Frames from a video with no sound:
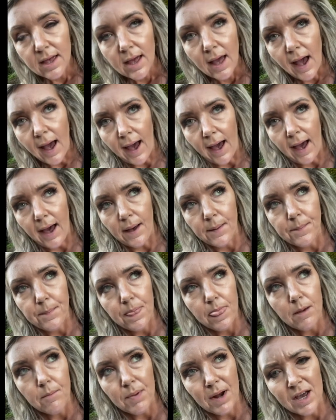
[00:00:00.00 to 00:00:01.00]

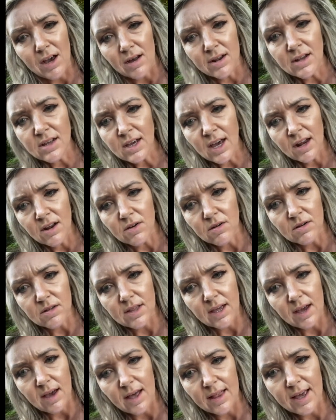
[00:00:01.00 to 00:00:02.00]
But I got in kind of
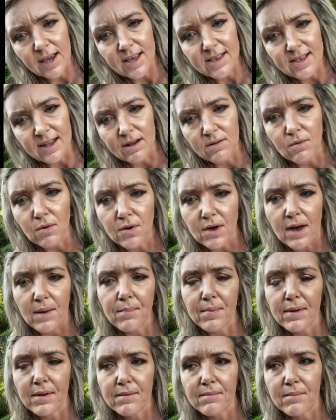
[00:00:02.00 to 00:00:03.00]
early. Like I said, I woke
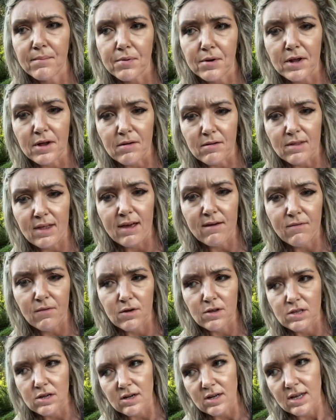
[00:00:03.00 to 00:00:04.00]
up pretty early at
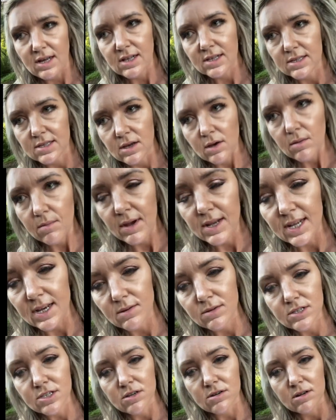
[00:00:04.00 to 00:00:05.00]
4:30, and so my day
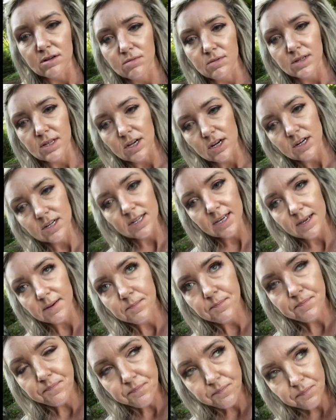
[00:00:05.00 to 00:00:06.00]
was started really early.
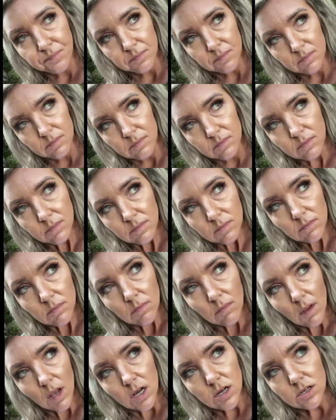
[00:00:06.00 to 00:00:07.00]

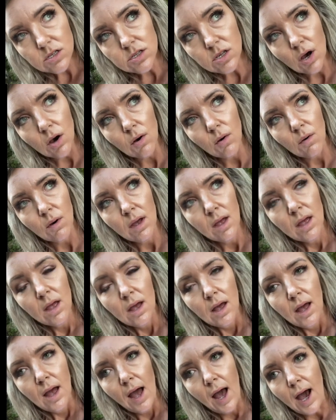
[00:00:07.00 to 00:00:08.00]
So
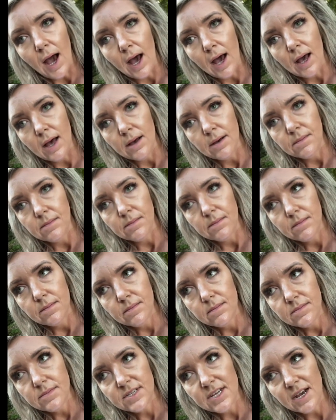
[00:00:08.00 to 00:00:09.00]

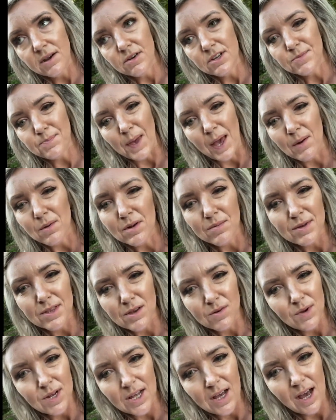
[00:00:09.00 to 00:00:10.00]
Terrace Bay, I would have
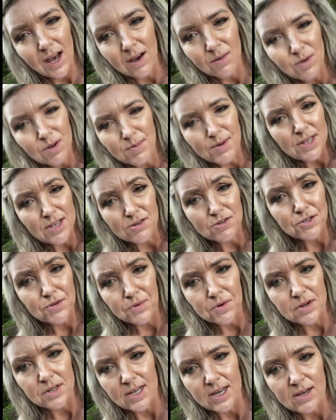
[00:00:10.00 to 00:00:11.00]
been there too
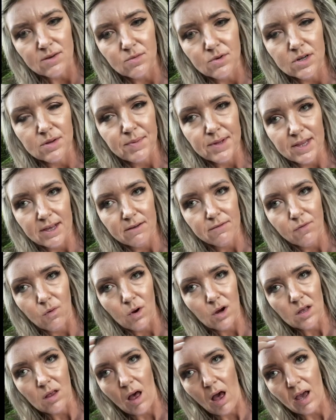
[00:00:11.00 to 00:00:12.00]
early. It would have been like 4
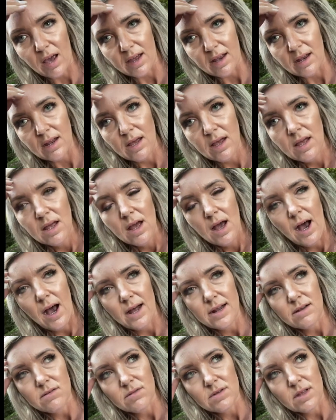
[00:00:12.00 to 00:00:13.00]
o'clock, and I
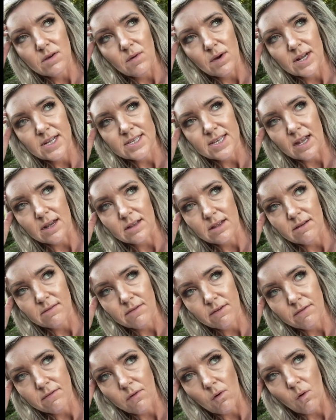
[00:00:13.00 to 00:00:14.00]
didn't really want to settle in
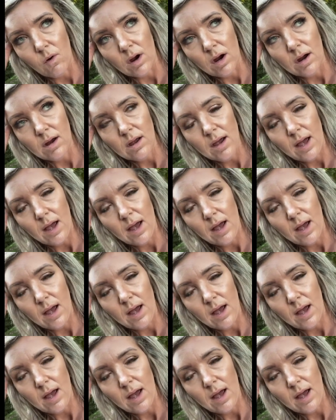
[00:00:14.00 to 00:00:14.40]
for 4.